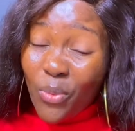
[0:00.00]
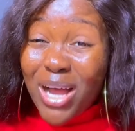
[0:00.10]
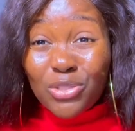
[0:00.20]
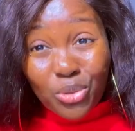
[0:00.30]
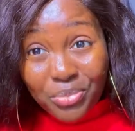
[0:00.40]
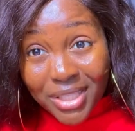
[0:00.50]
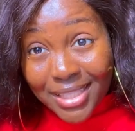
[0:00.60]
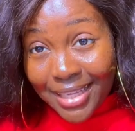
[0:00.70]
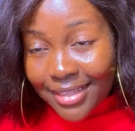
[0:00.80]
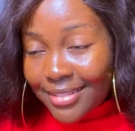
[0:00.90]
subject
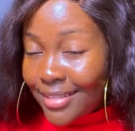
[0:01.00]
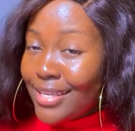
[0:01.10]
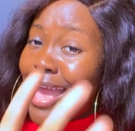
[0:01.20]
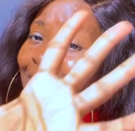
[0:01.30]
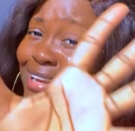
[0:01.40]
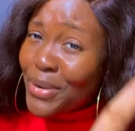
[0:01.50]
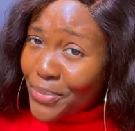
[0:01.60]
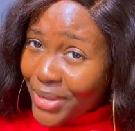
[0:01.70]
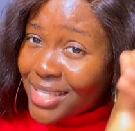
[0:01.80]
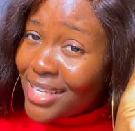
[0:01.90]
like this.
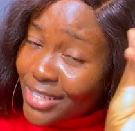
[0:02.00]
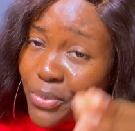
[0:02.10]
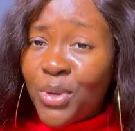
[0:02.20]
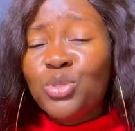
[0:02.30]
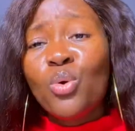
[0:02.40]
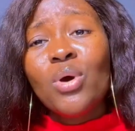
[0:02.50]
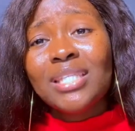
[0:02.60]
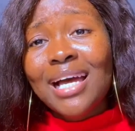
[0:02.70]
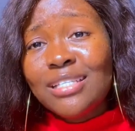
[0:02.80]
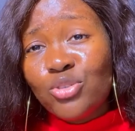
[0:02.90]
Anyway, so what
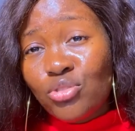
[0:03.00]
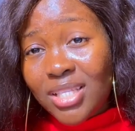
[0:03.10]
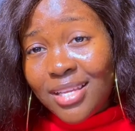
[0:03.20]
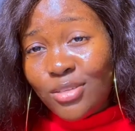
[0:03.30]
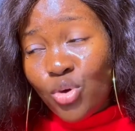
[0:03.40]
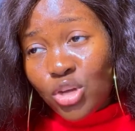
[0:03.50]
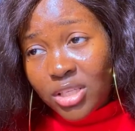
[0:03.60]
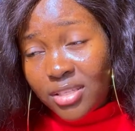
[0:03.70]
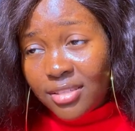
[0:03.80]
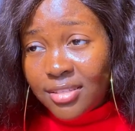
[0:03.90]
are the useless
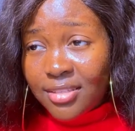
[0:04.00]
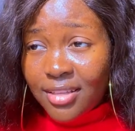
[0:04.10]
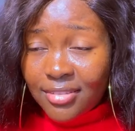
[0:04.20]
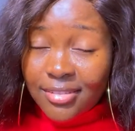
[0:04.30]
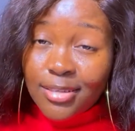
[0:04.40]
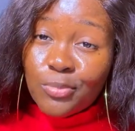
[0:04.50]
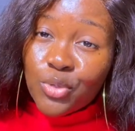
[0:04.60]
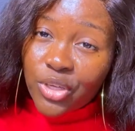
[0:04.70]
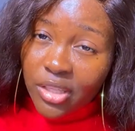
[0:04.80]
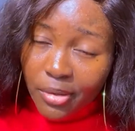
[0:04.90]
courses that I'm
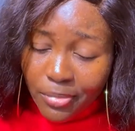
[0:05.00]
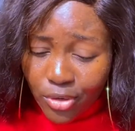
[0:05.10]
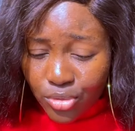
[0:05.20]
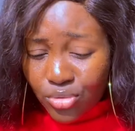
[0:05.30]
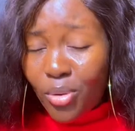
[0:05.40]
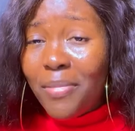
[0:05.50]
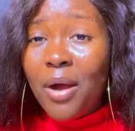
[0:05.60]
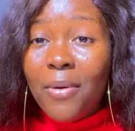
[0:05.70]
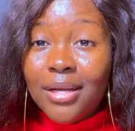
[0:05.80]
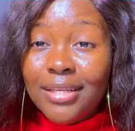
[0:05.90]
talking about? Number
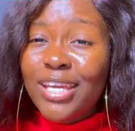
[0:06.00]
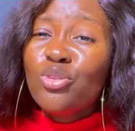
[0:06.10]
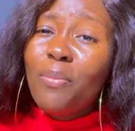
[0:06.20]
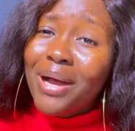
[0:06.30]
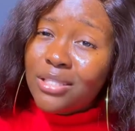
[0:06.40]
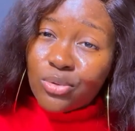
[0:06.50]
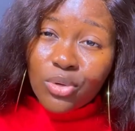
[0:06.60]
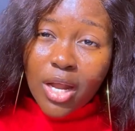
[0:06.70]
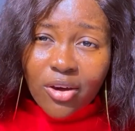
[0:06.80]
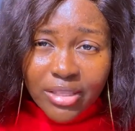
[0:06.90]
one, in no
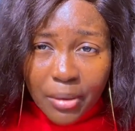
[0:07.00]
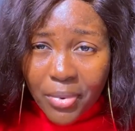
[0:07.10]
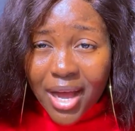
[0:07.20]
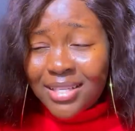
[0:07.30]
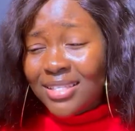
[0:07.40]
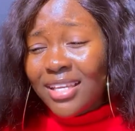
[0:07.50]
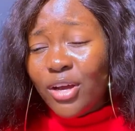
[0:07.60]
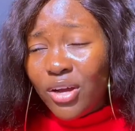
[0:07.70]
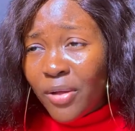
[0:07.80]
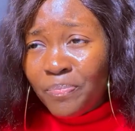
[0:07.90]
particular order, but as I
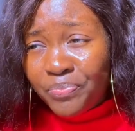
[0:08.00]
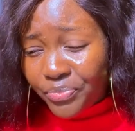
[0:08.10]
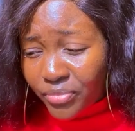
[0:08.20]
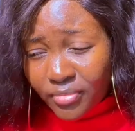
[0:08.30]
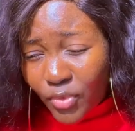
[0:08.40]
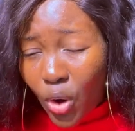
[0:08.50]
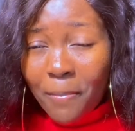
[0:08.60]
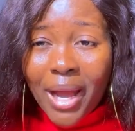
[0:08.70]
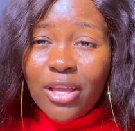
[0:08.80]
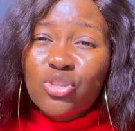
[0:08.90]
take
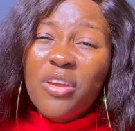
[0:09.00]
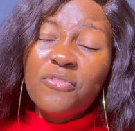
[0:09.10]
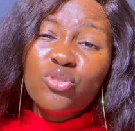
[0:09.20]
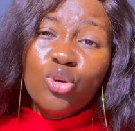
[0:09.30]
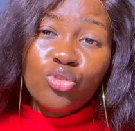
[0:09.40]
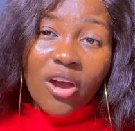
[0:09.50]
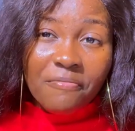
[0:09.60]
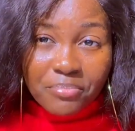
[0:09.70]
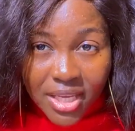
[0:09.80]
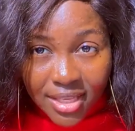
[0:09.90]
combined. So if you know you
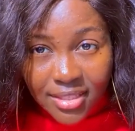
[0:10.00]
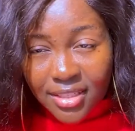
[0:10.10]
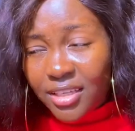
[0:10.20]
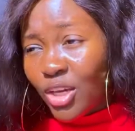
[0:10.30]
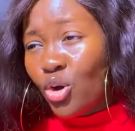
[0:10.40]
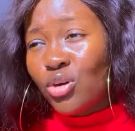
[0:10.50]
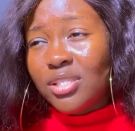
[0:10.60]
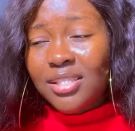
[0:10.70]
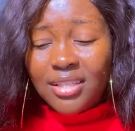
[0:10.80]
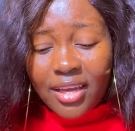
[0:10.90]
have BSc in
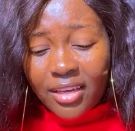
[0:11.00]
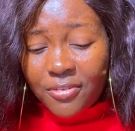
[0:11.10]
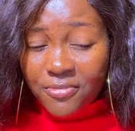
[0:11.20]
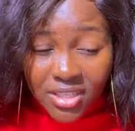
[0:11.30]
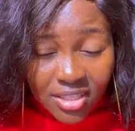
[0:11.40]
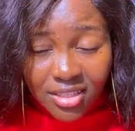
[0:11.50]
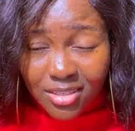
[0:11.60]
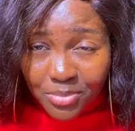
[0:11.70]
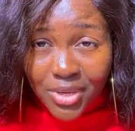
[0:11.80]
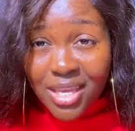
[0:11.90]
courses like
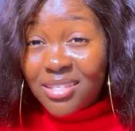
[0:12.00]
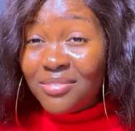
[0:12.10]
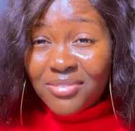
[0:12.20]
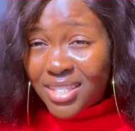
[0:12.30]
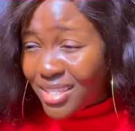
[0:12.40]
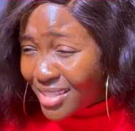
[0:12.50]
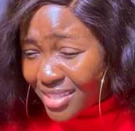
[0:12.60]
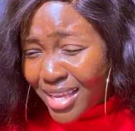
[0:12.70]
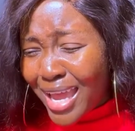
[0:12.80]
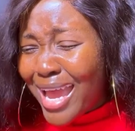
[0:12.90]
physics,
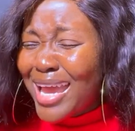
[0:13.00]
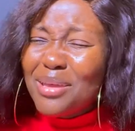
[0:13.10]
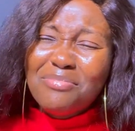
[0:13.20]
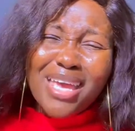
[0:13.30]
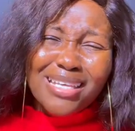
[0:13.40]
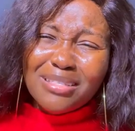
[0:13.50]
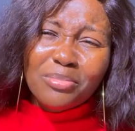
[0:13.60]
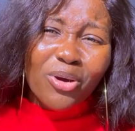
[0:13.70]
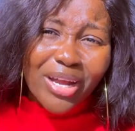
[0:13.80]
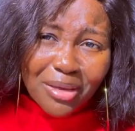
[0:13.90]
BSc
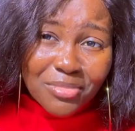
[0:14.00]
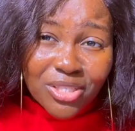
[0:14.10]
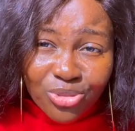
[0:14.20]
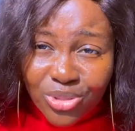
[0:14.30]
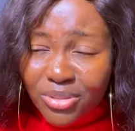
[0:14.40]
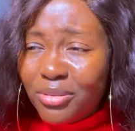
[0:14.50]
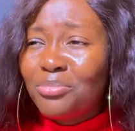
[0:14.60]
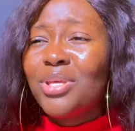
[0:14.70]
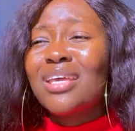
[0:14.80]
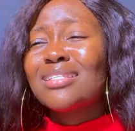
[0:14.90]
biochemistry,
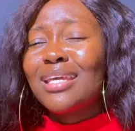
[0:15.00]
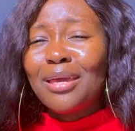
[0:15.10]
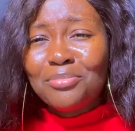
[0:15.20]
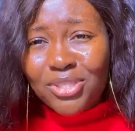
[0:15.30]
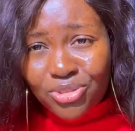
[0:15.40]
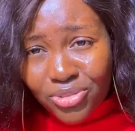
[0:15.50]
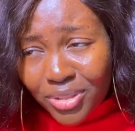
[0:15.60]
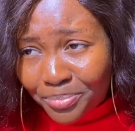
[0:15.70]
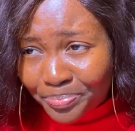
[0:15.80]
BSc chemistry,